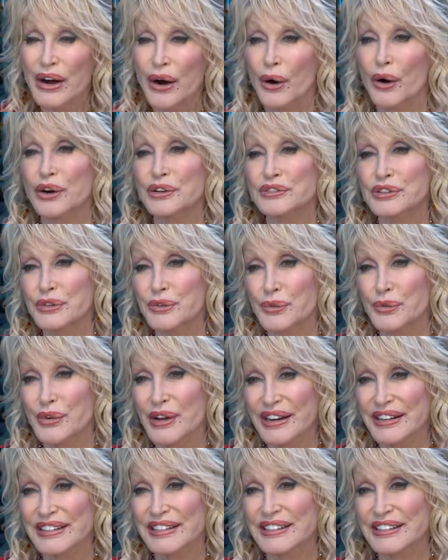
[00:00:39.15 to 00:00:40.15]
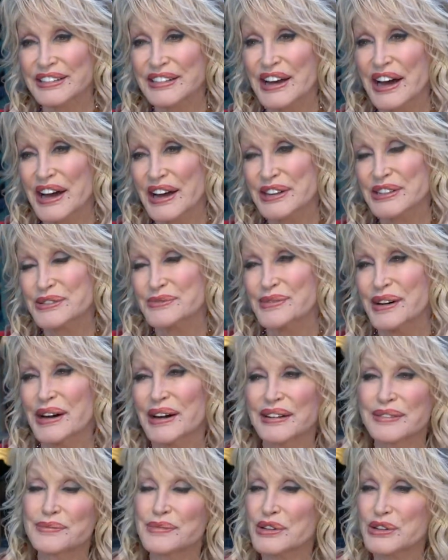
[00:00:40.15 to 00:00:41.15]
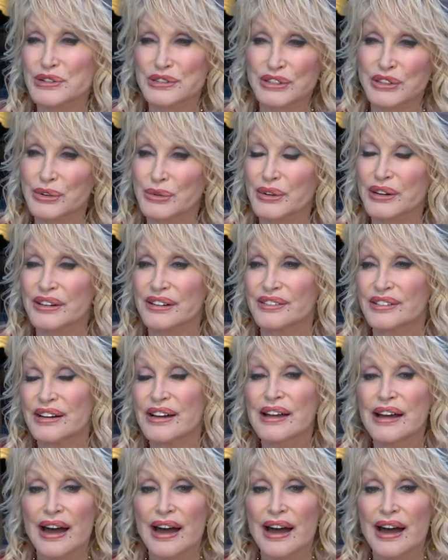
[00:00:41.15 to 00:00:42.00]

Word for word: or to, to recognize my music or whatever.